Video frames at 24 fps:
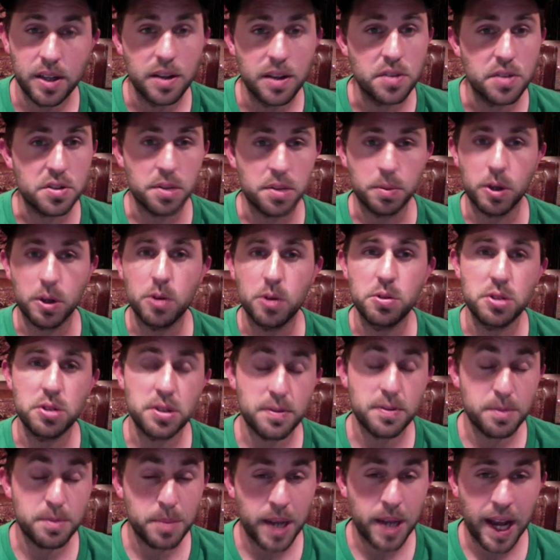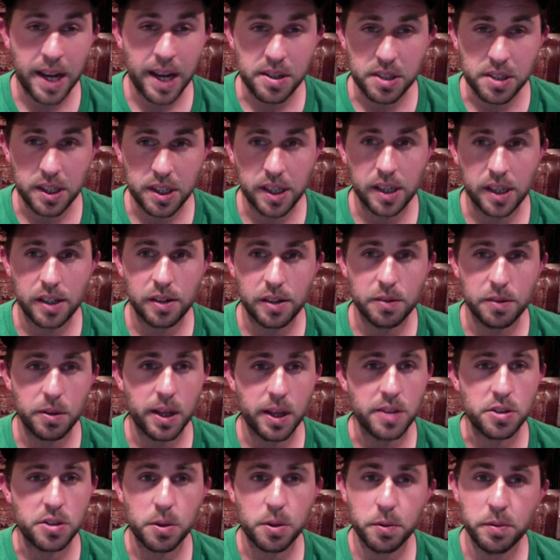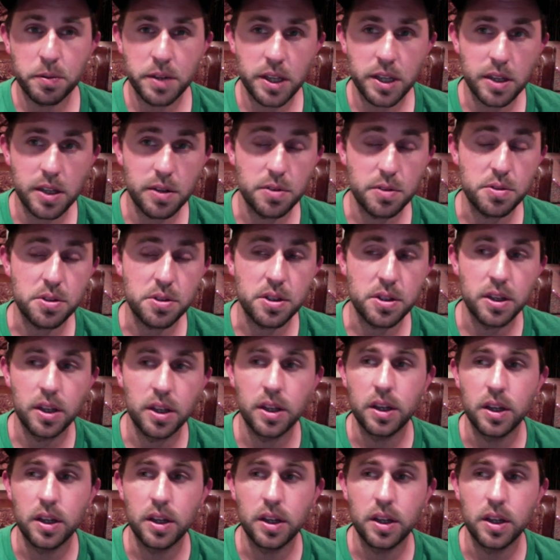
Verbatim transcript: Some coaches have been asking over the last couple of videos,